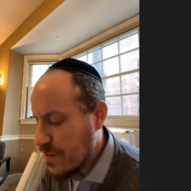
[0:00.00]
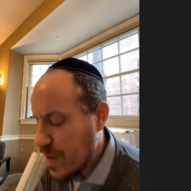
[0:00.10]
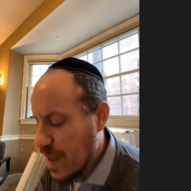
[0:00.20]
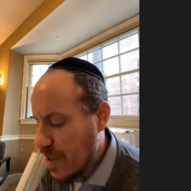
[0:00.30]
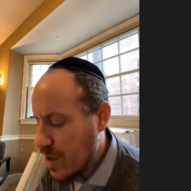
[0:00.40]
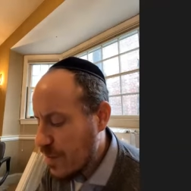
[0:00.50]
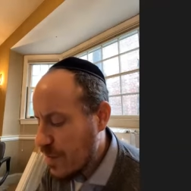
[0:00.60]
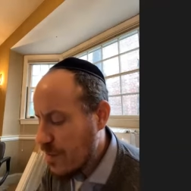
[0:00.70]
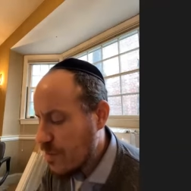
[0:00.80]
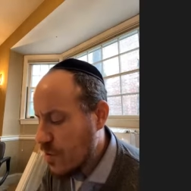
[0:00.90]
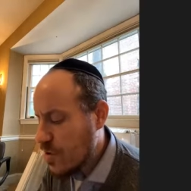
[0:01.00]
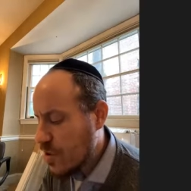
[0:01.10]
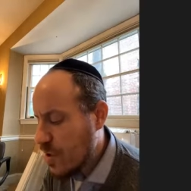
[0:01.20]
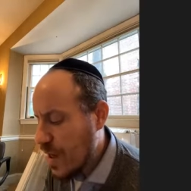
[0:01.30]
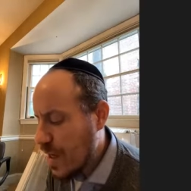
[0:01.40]
Minagame, Mutter
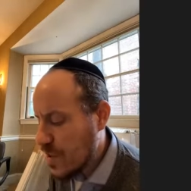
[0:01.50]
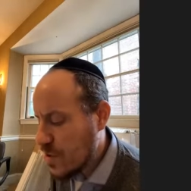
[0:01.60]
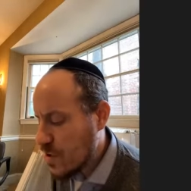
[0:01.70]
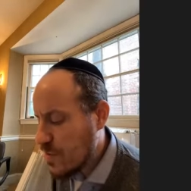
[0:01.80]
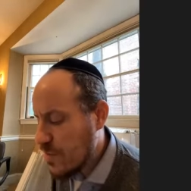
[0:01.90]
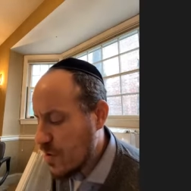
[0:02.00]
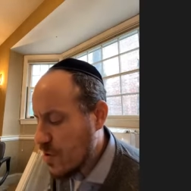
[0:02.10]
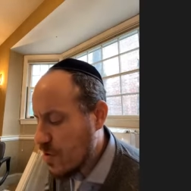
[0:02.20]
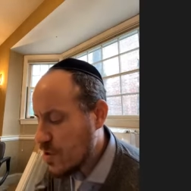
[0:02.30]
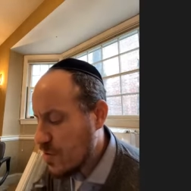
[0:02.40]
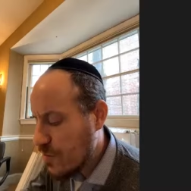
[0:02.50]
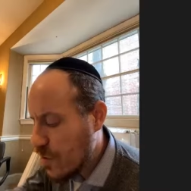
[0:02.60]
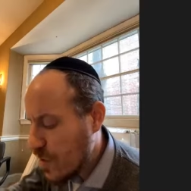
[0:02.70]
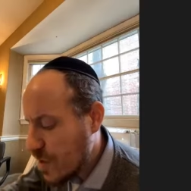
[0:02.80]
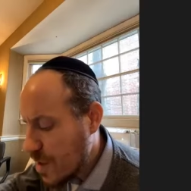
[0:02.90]
Lahashkos, Meimachol
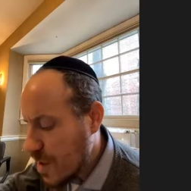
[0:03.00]
Shomoy.